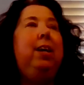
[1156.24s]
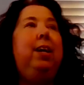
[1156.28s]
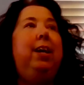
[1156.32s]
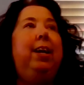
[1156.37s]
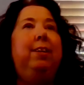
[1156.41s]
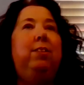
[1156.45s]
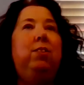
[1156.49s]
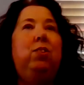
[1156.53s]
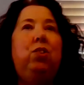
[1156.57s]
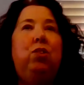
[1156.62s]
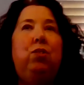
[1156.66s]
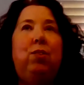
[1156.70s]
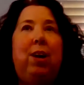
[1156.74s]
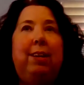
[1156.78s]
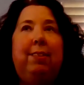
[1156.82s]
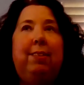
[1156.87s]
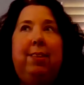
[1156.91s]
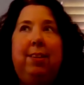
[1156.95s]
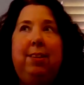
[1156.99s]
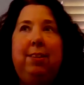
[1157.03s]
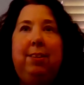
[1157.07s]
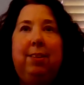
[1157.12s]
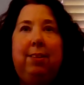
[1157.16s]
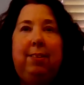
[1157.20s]
it's
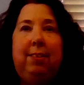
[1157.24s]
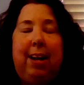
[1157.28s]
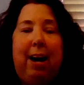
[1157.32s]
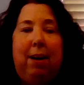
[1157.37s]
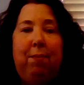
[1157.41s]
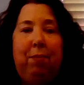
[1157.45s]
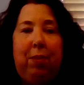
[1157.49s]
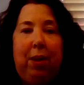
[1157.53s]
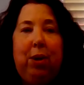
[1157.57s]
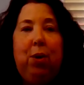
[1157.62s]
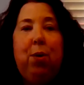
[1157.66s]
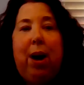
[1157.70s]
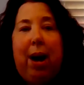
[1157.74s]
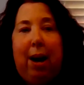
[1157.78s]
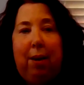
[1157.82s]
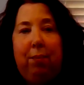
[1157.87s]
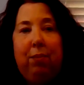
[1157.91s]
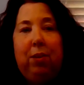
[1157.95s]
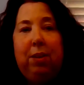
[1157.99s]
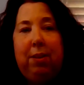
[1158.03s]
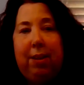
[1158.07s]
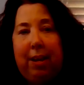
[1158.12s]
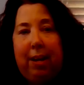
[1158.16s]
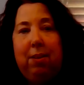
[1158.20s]
stressing to staff that you have
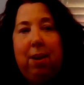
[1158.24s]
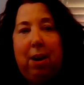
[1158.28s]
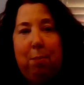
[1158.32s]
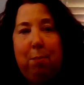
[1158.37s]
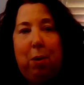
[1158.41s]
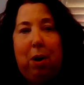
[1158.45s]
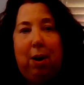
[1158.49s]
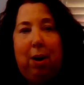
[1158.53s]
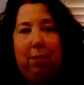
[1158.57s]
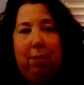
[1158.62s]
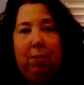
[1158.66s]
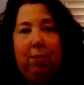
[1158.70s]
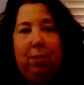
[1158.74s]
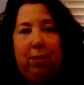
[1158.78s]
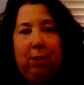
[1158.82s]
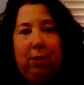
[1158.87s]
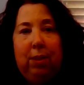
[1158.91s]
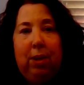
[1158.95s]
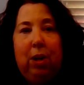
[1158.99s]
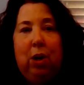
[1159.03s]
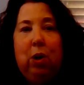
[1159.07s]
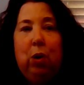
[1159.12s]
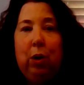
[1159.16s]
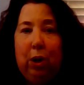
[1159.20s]
to take time off.
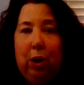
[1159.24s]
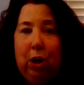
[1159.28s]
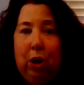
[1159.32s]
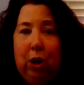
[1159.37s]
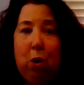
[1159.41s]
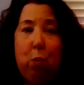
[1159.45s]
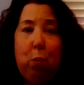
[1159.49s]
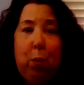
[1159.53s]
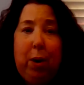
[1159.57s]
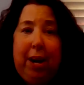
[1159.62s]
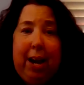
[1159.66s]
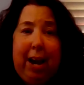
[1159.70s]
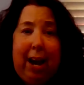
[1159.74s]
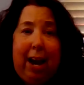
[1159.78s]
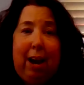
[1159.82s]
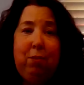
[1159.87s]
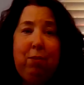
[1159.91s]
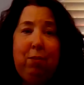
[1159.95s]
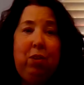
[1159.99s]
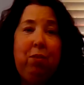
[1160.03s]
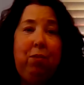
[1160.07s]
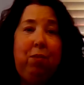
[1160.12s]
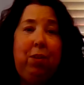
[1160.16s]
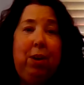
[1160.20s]
We have
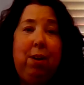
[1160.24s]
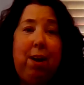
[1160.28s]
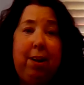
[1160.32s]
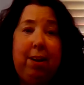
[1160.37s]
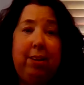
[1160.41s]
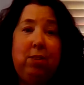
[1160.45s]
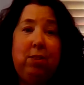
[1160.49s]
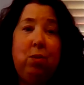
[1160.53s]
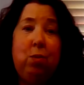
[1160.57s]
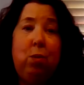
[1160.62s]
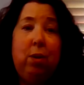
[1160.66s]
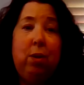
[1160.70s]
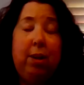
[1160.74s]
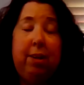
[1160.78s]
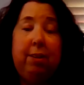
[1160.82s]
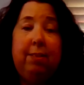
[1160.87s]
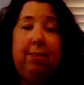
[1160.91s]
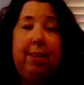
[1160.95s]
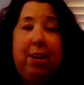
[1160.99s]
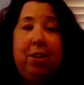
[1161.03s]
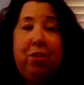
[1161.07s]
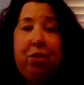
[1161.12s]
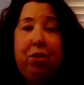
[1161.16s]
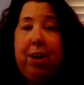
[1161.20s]
to figure out as an
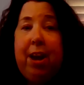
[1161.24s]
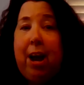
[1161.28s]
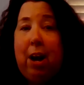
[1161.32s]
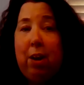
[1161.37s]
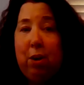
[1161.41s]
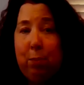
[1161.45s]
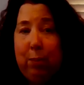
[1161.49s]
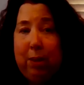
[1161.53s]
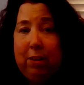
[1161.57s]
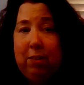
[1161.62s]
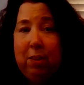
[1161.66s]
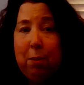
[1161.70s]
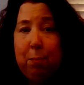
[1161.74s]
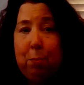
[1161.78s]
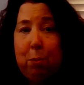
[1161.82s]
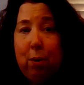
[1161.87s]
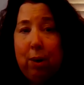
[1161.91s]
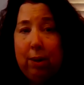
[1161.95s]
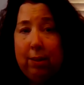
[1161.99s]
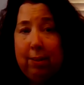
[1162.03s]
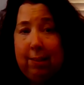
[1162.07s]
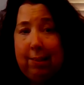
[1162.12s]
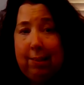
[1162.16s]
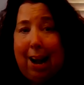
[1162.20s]
organization, how do we
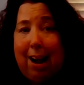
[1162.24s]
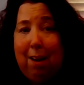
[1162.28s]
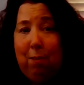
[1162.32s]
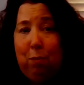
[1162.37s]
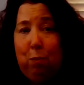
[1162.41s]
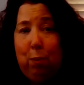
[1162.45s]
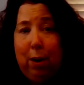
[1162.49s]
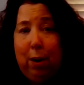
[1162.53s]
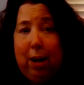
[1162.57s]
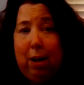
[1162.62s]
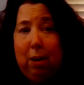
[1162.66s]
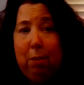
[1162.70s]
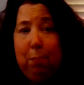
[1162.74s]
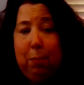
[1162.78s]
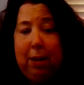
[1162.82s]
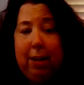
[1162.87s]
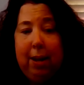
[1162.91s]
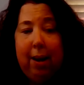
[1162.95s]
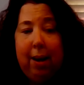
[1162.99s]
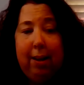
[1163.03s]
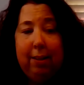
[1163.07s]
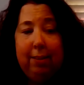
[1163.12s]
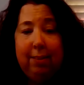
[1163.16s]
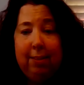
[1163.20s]
support staff well,
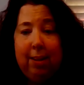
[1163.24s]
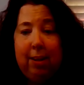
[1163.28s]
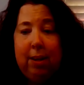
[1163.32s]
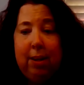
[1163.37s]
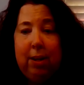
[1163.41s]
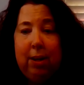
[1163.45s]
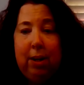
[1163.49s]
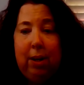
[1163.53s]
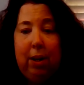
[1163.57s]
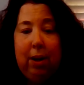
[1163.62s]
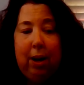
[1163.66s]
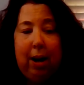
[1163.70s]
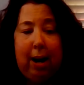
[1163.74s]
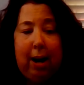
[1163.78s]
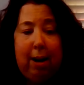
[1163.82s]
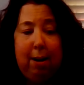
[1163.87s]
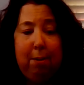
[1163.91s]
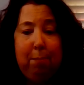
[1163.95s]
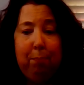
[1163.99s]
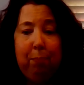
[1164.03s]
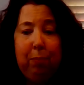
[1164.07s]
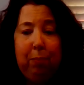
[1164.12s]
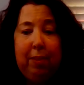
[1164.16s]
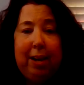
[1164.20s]
because
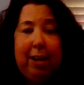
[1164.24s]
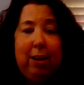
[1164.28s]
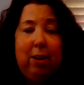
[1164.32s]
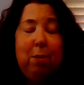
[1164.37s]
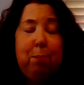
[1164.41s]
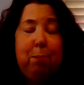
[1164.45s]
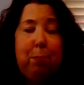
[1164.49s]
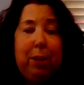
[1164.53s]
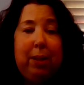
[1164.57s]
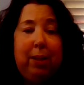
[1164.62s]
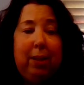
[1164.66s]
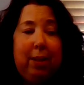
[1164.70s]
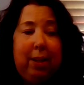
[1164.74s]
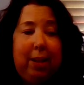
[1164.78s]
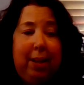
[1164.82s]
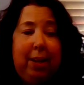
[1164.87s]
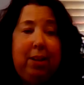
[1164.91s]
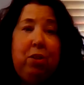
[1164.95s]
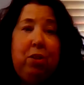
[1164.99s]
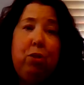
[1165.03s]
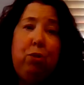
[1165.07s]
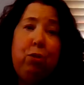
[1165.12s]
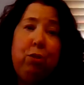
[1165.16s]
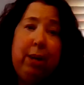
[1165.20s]
their ability
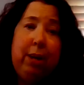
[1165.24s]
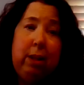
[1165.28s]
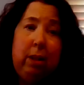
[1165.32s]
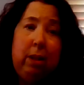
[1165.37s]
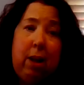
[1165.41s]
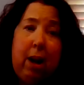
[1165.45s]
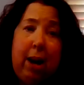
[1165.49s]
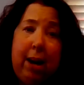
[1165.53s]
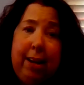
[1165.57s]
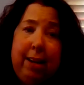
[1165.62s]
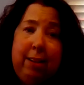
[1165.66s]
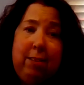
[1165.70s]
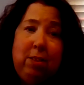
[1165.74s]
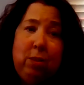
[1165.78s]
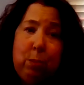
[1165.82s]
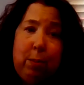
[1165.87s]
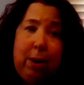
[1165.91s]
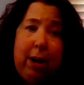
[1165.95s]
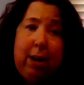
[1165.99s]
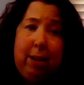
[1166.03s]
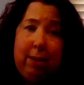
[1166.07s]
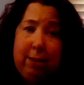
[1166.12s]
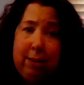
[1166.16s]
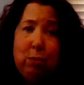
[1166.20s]
to treat clients
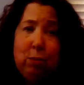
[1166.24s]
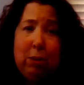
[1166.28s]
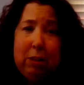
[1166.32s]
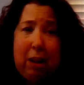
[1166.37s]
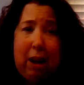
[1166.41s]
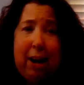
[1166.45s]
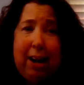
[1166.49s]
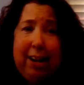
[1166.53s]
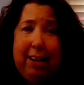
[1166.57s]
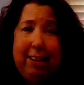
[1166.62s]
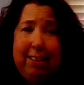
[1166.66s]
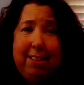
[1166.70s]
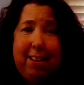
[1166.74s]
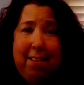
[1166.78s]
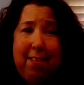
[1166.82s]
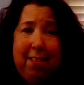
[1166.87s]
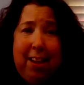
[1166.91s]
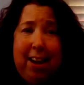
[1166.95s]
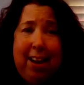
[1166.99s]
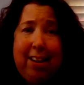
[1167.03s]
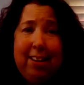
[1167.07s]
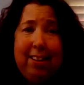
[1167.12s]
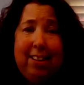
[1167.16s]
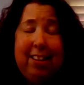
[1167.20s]
well is reliant on
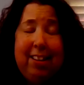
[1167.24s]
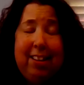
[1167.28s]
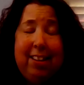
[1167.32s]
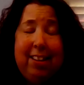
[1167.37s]
that.